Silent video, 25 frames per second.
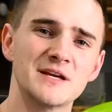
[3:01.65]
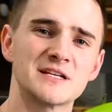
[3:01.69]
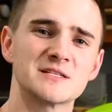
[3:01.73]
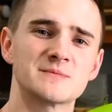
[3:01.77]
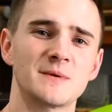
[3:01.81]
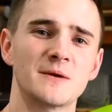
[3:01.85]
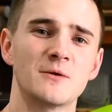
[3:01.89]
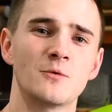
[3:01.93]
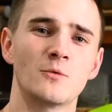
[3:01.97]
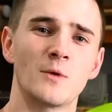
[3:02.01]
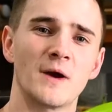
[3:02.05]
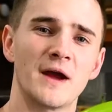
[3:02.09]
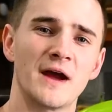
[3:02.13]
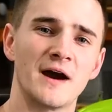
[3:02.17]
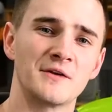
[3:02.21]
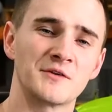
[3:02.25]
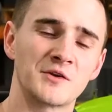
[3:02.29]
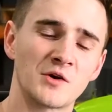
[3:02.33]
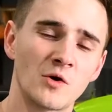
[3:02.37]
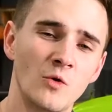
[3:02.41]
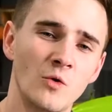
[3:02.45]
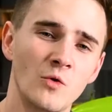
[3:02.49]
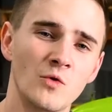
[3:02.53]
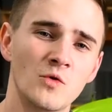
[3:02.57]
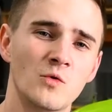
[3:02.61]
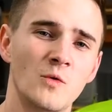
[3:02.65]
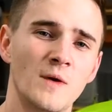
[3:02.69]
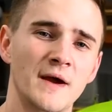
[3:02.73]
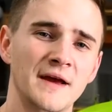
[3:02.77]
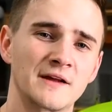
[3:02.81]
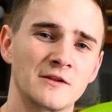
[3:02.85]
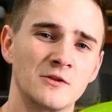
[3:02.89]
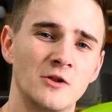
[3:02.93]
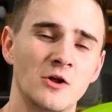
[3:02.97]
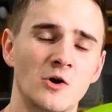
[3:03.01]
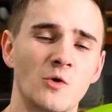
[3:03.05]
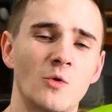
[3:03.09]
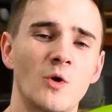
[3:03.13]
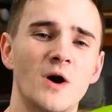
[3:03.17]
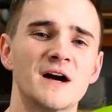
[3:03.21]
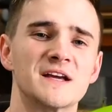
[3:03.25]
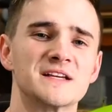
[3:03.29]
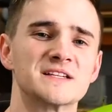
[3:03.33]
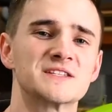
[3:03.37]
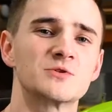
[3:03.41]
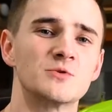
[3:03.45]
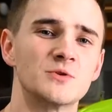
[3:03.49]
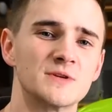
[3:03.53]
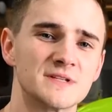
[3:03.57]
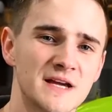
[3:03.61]
has been wound all the way
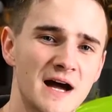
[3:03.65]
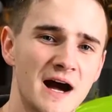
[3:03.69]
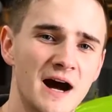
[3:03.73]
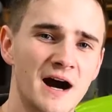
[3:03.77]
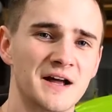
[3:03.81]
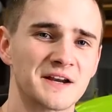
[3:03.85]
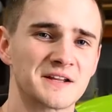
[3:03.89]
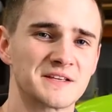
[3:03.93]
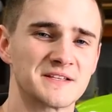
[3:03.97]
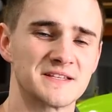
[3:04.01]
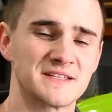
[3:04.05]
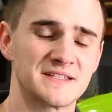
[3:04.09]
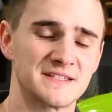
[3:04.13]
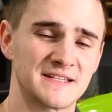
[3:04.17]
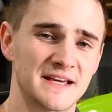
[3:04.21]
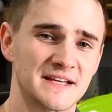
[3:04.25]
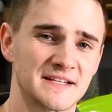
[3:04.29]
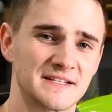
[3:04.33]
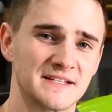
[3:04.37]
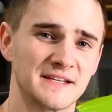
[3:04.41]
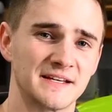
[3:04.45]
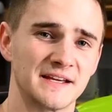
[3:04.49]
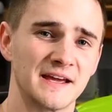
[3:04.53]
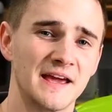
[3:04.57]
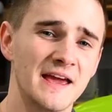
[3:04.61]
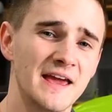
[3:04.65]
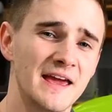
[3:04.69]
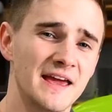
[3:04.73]
clockwise to its hardest setting.